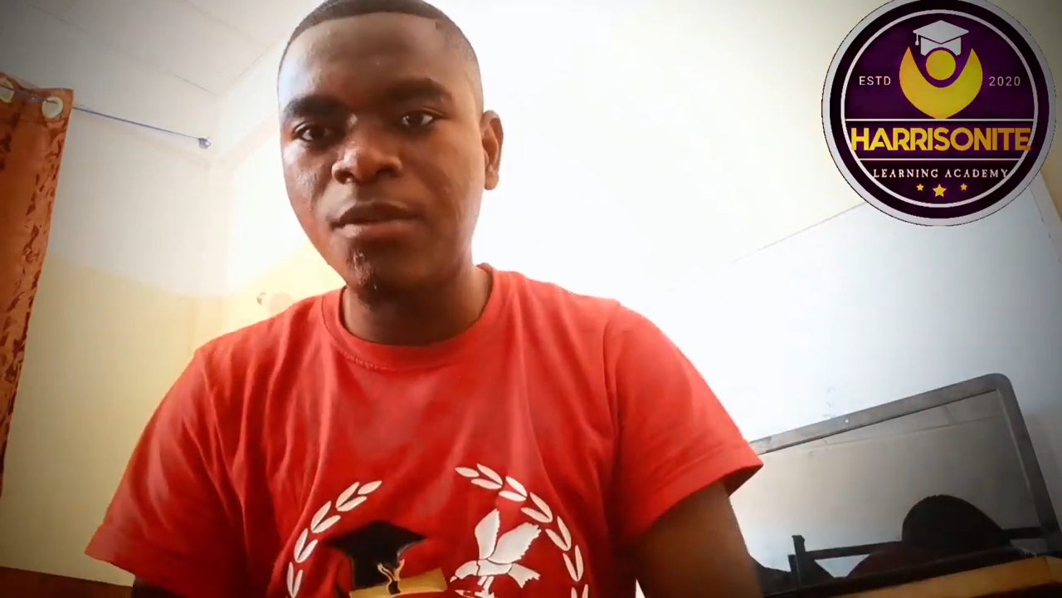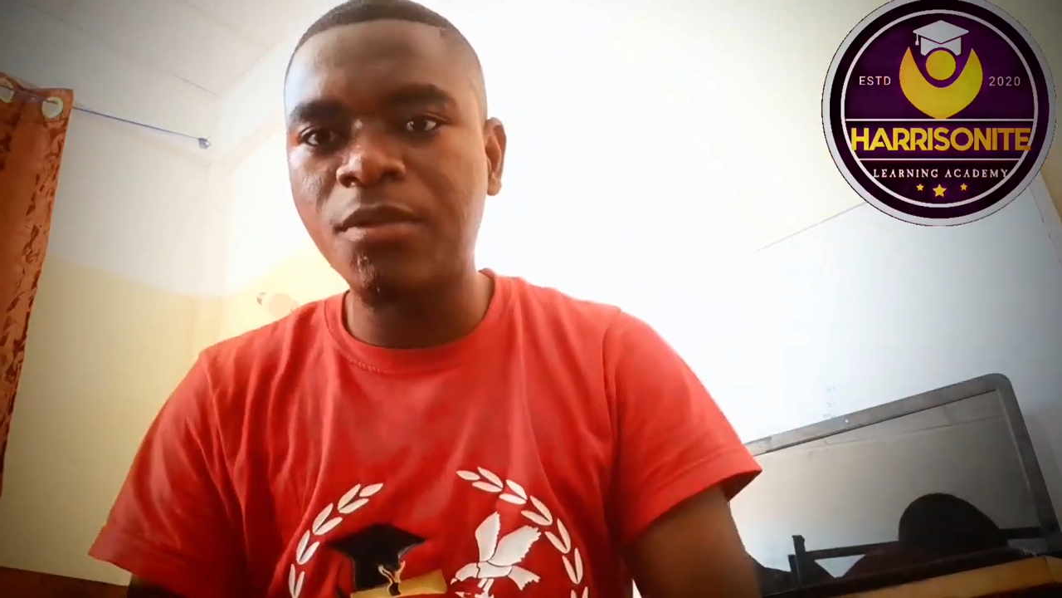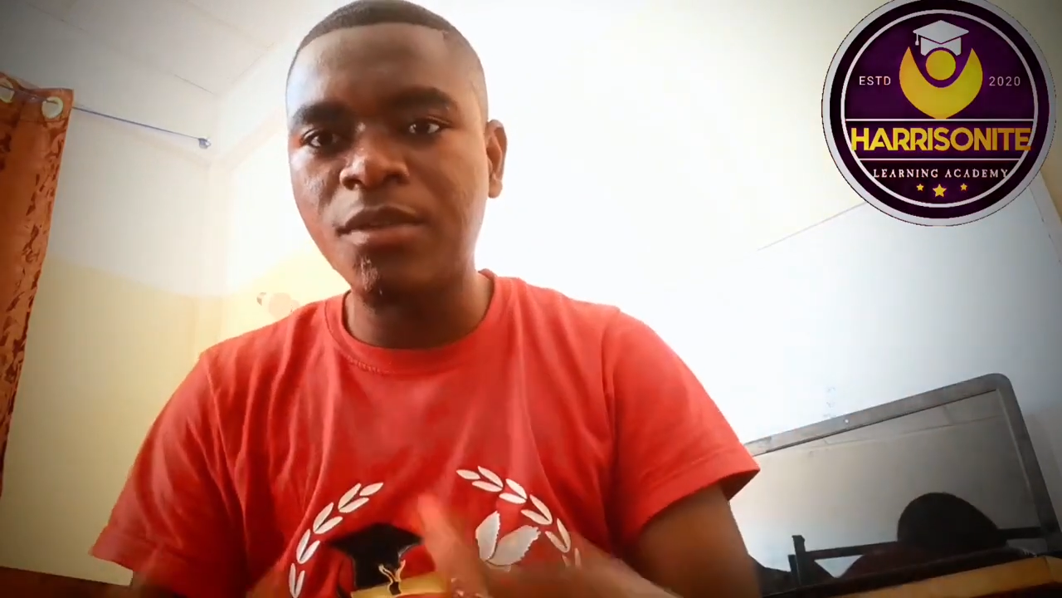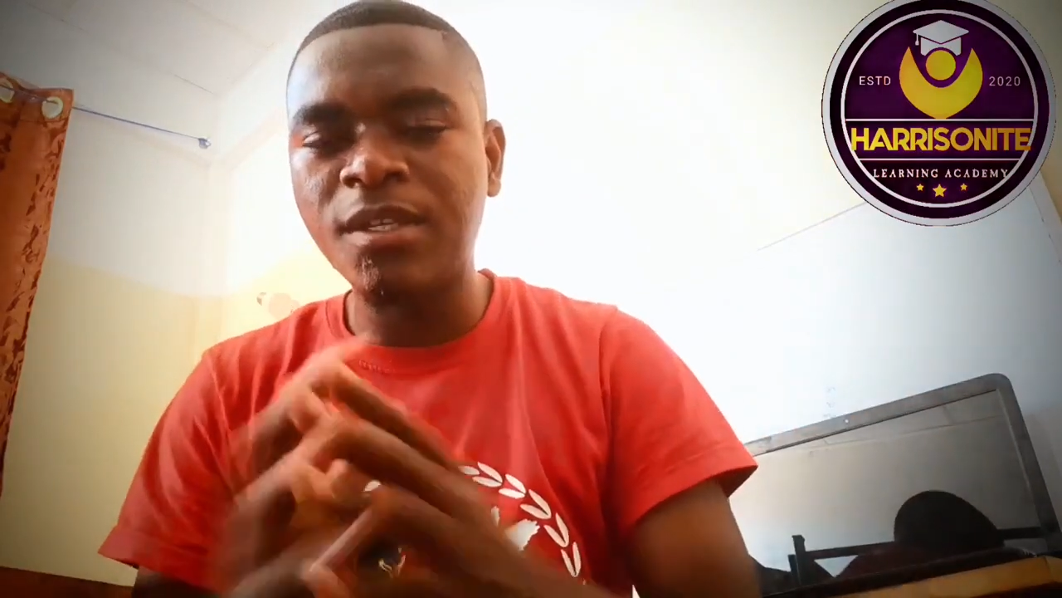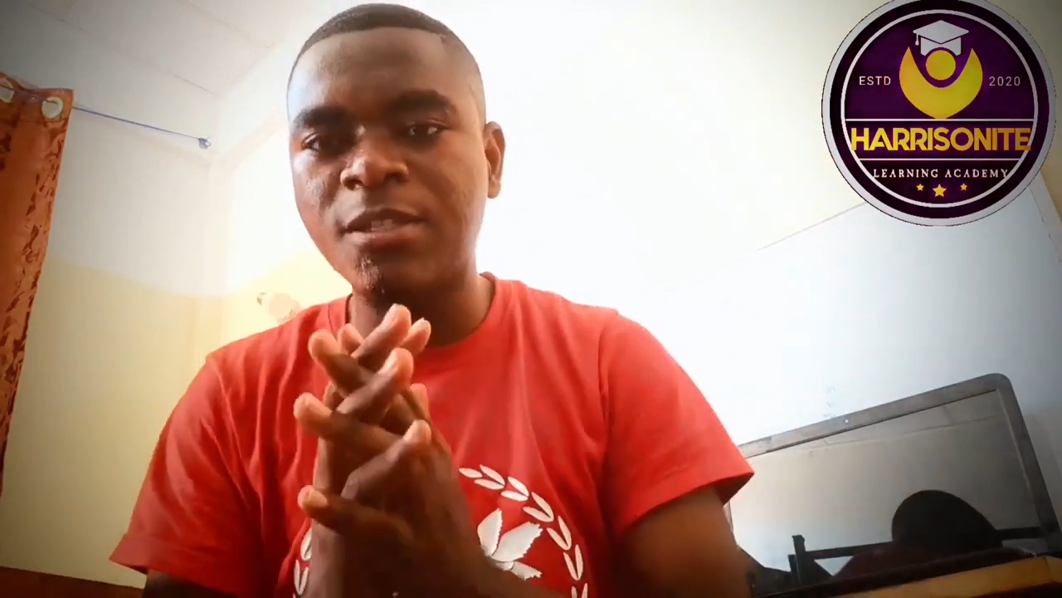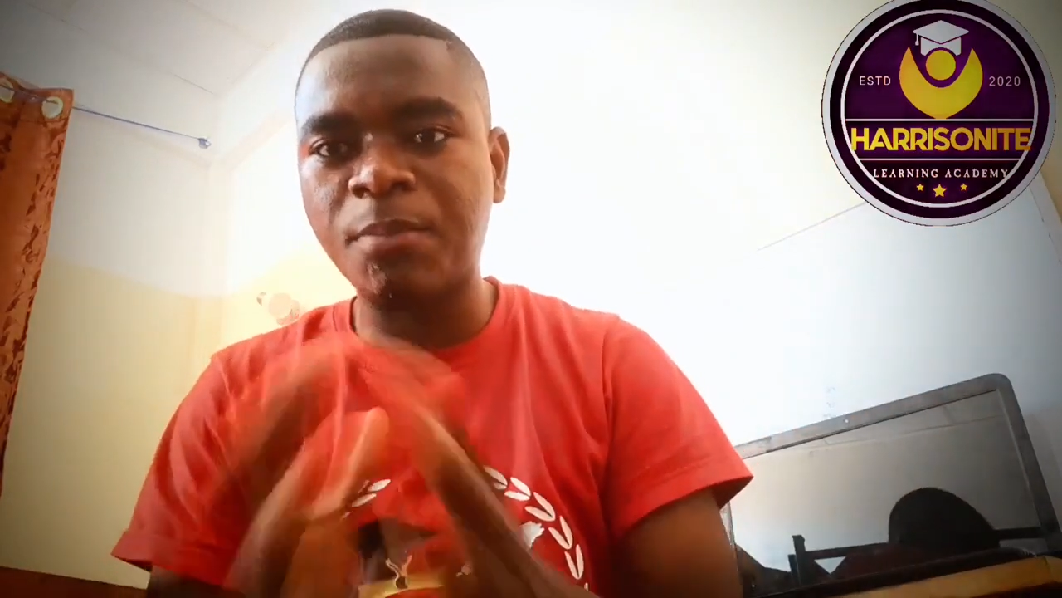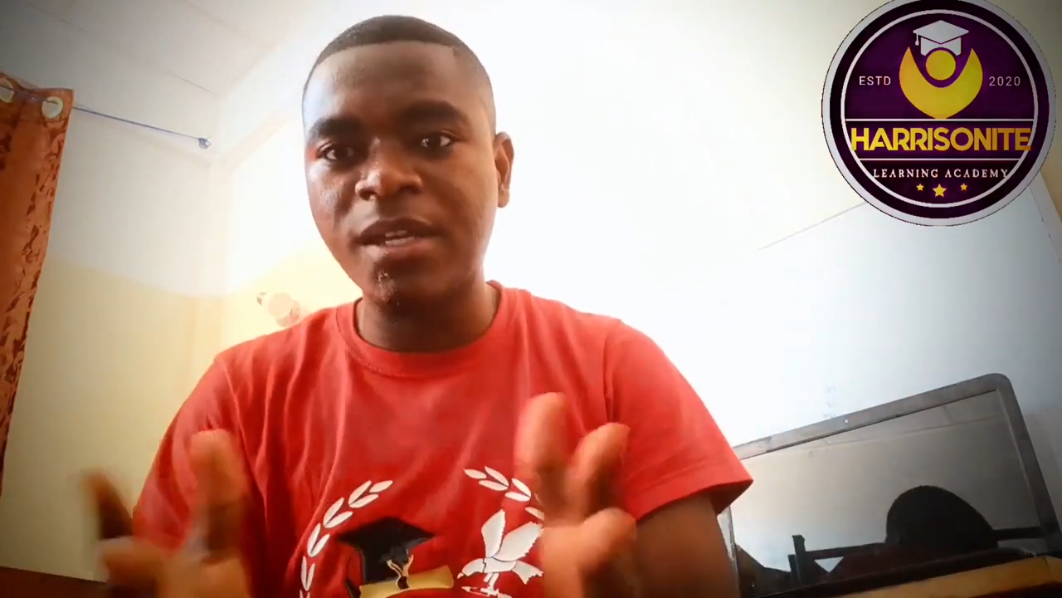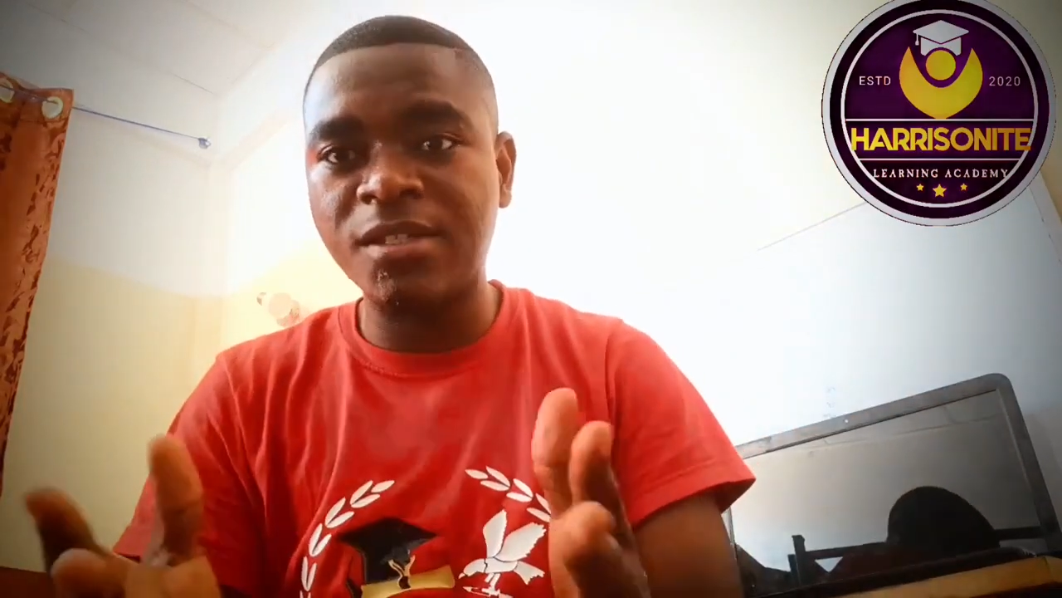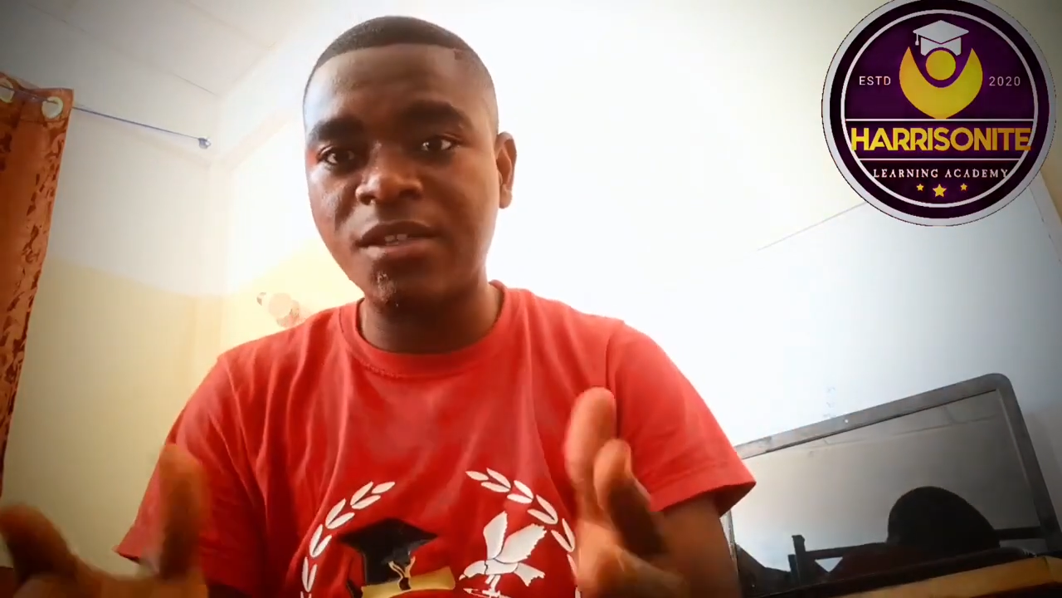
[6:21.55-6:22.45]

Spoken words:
on this page.